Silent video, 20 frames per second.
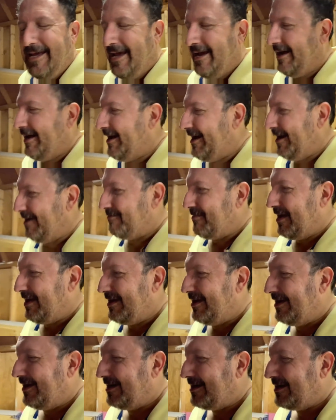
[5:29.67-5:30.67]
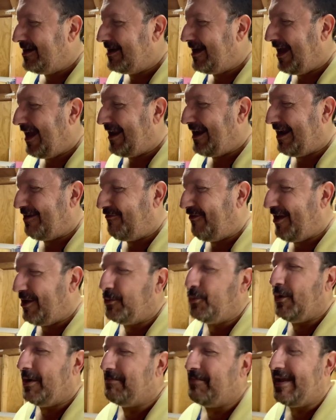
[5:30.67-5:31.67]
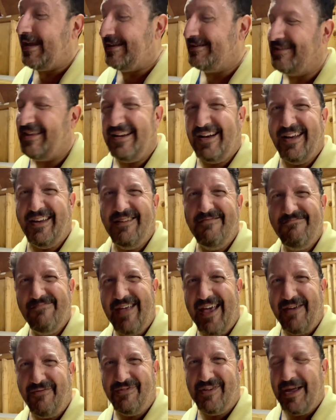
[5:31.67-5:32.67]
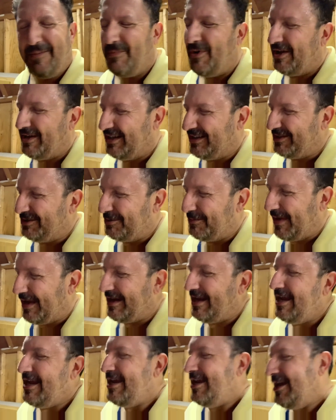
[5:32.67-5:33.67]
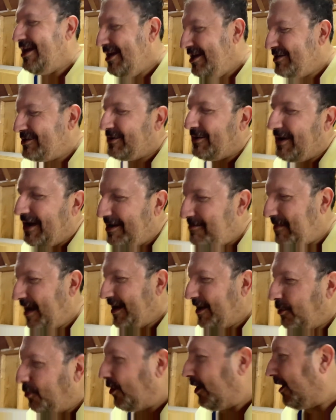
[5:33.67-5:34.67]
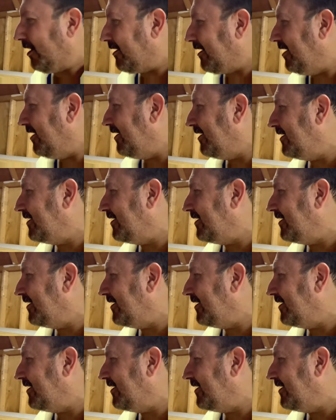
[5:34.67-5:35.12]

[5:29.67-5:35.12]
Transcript: And I found one piece that I effed up on a little bit. So I made it work.